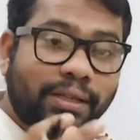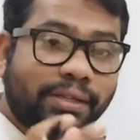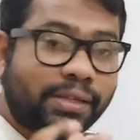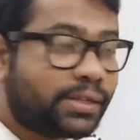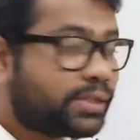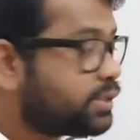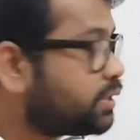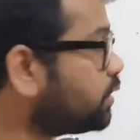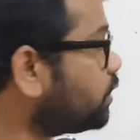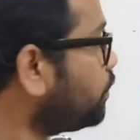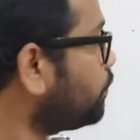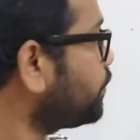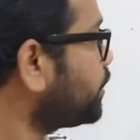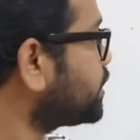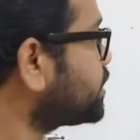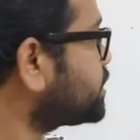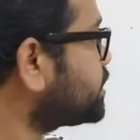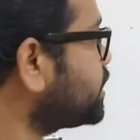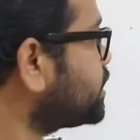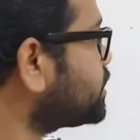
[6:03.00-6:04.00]
resistor of
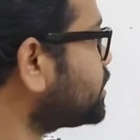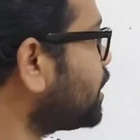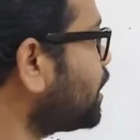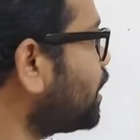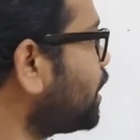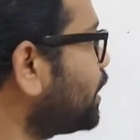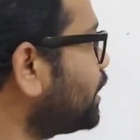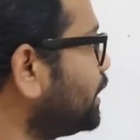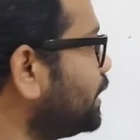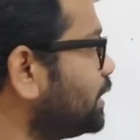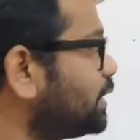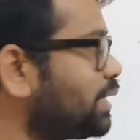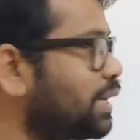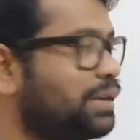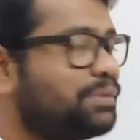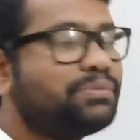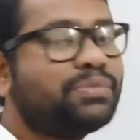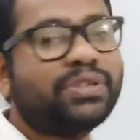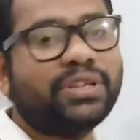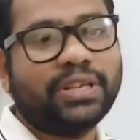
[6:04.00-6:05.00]
resistance R in a
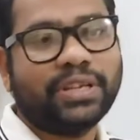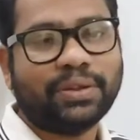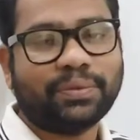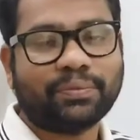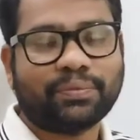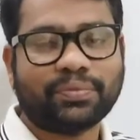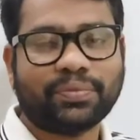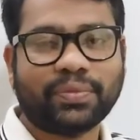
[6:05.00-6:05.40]
time T.